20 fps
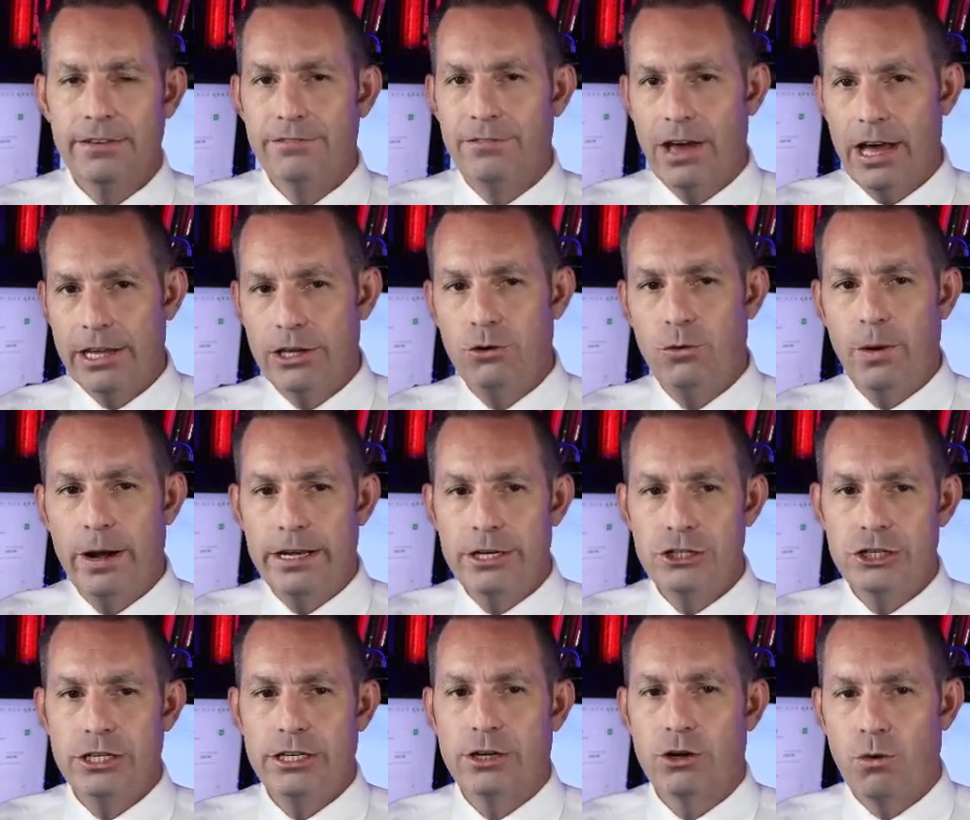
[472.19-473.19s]

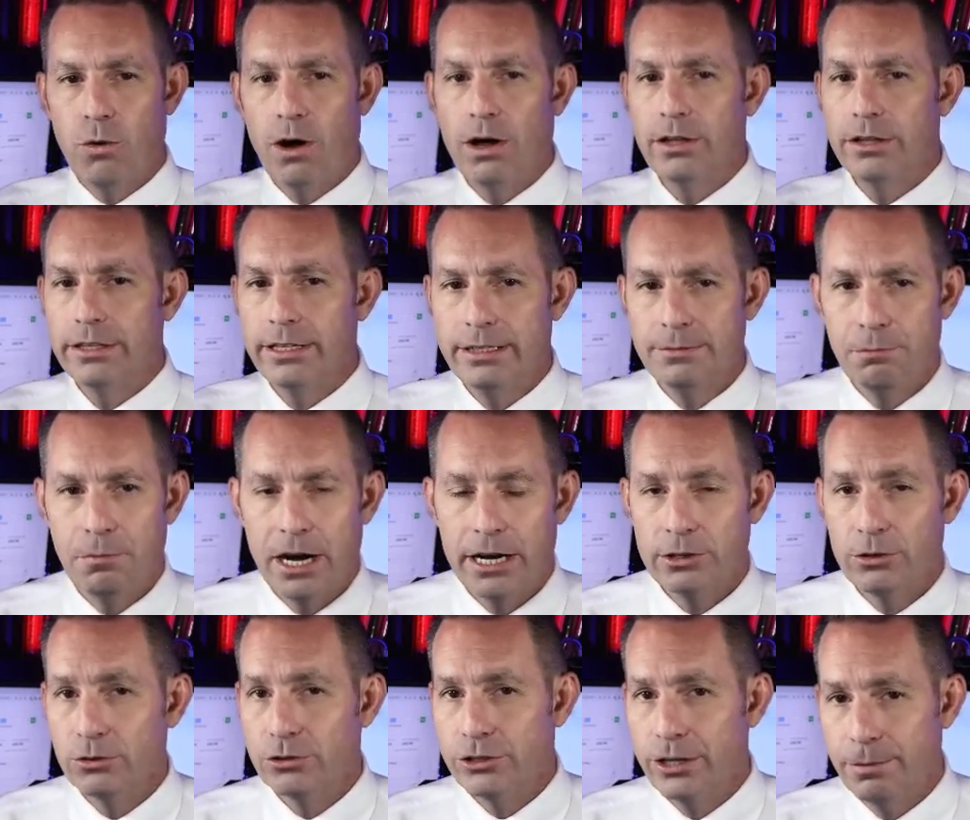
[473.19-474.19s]
Valuation and quality
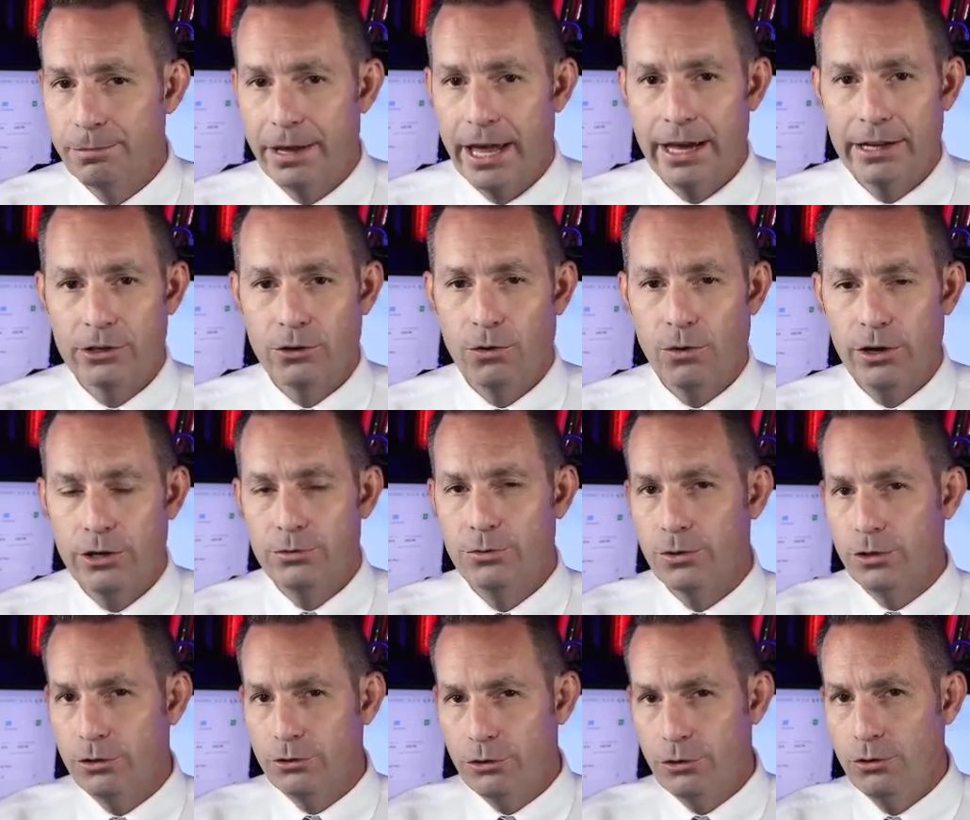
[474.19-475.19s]
model subcategories were
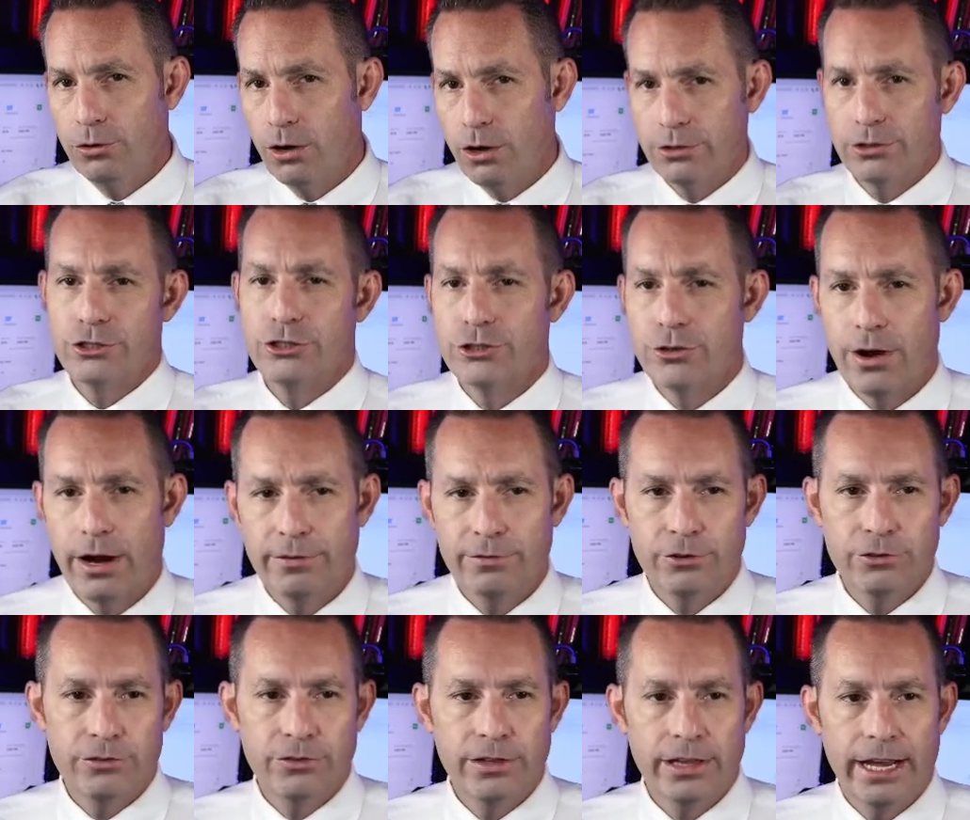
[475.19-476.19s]
the two largest
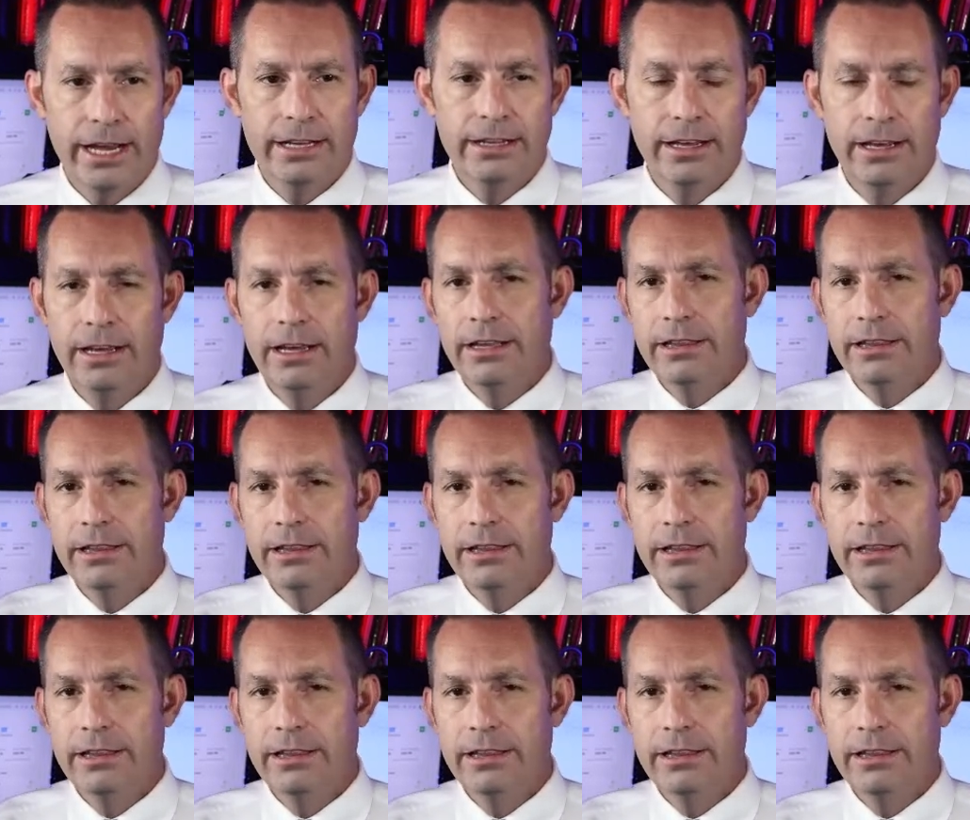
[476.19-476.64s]
drivers for that.